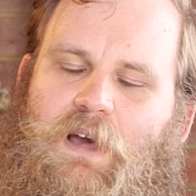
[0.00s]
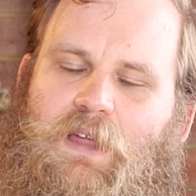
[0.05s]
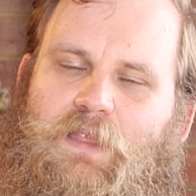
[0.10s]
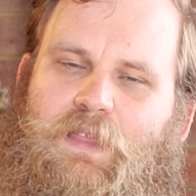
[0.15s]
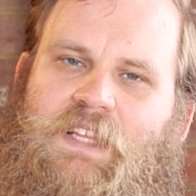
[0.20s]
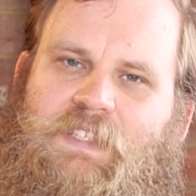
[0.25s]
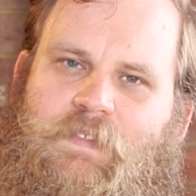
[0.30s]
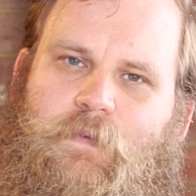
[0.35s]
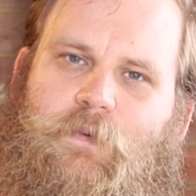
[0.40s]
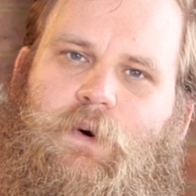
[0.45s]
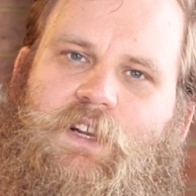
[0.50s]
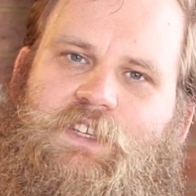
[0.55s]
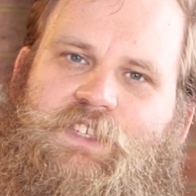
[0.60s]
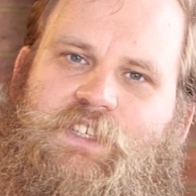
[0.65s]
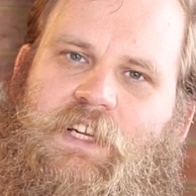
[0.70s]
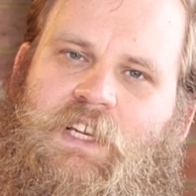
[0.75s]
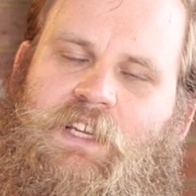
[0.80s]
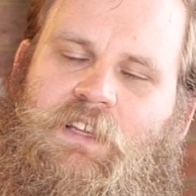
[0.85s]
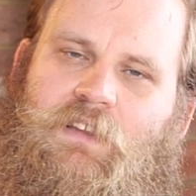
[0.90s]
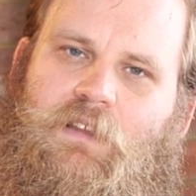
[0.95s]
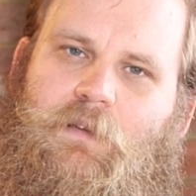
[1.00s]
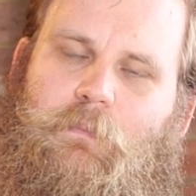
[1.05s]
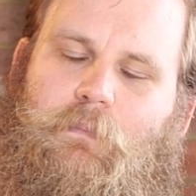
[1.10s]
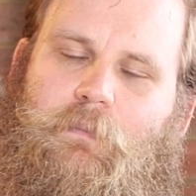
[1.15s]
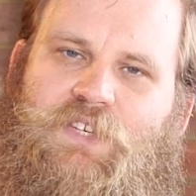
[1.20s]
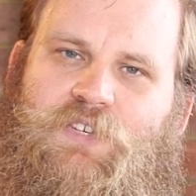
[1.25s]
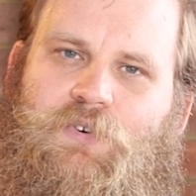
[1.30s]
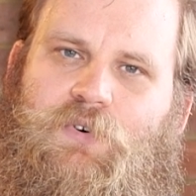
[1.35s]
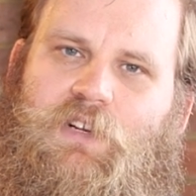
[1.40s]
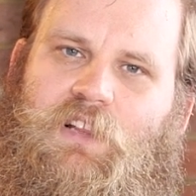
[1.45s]
Thanks for watching.
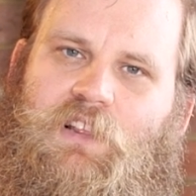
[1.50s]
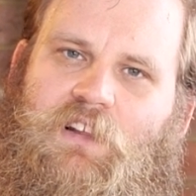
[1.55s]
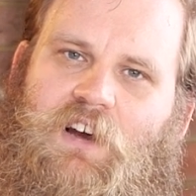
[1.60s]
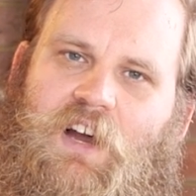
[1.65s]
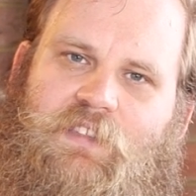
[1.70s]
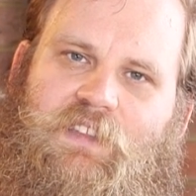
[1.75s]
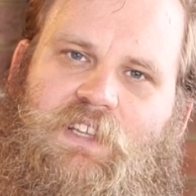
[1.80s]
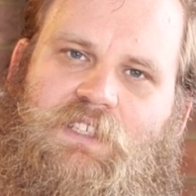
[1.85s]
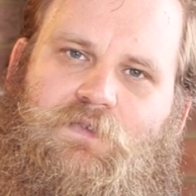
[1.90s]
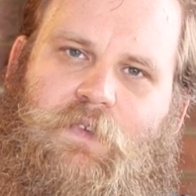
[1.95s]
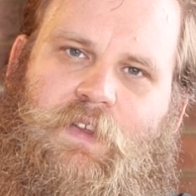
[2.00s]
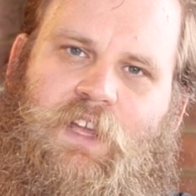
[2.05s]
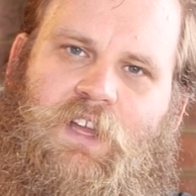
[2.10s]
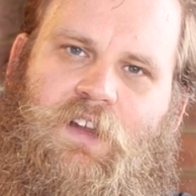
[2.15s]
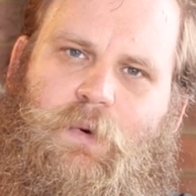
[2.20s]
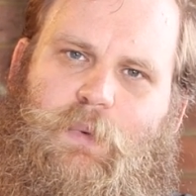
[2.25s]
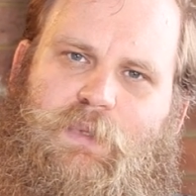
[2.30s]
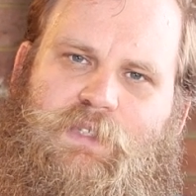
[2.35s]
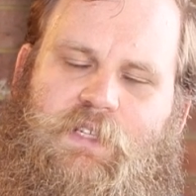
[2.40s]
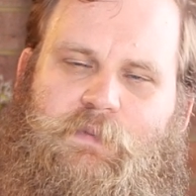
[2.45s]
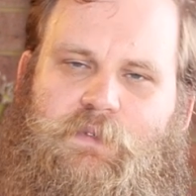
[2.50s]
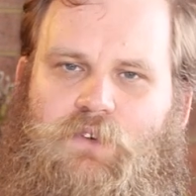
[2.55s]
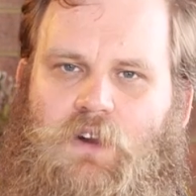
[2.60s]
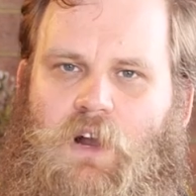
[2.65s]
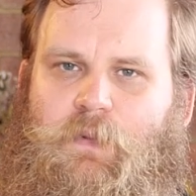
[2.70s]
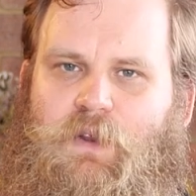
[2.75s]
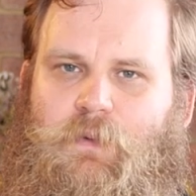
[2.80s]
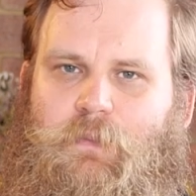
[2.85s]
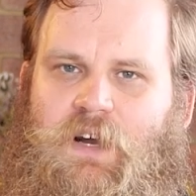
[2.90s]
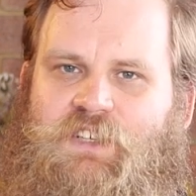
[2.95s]
Be sure to like this video and
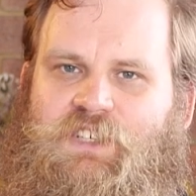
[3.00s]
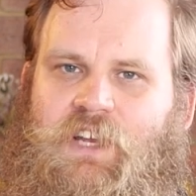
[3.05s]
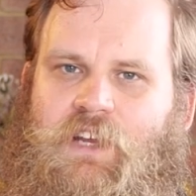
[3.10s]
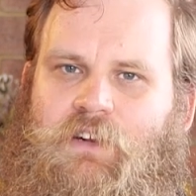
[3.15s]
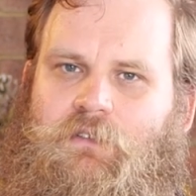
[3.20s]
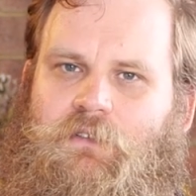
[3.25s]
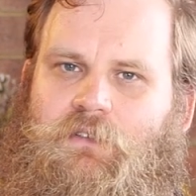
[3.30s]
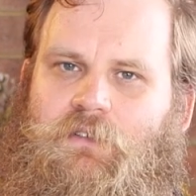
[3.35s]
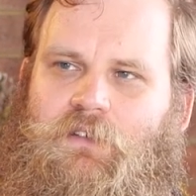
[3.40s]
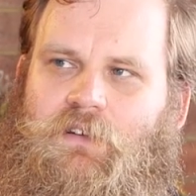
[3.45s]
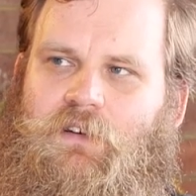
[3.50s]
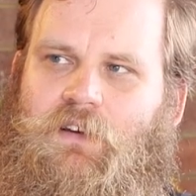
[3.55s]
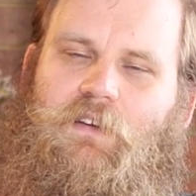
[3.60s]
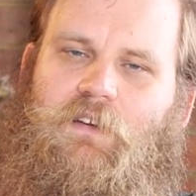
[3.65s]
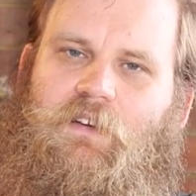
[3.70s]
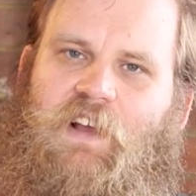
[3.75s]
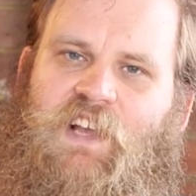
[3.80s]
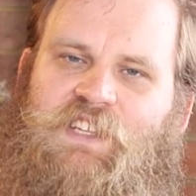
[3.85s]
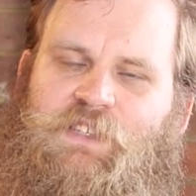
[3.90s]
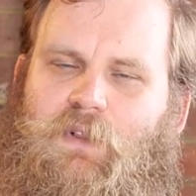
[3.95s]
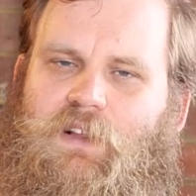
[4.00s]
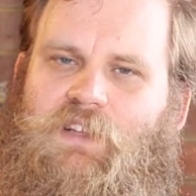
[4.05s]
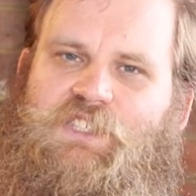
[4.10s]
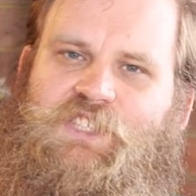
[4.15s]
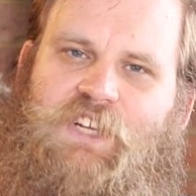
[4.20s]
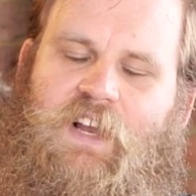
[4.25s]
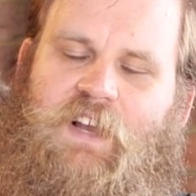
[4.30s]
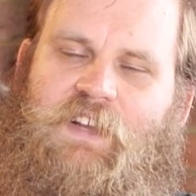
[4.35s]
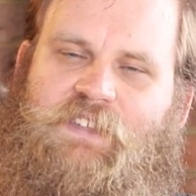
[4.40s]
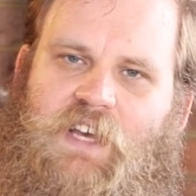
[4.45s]
subscribe to my channel, as well as
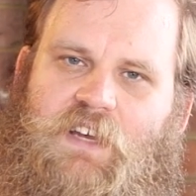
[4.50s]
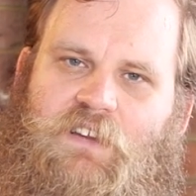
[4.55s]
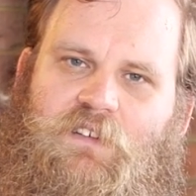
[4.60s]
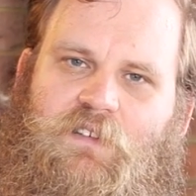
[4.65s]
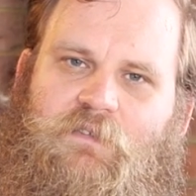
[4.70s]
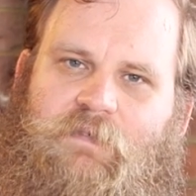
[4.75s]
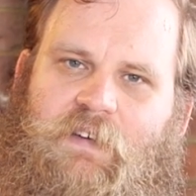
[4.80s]
check us out on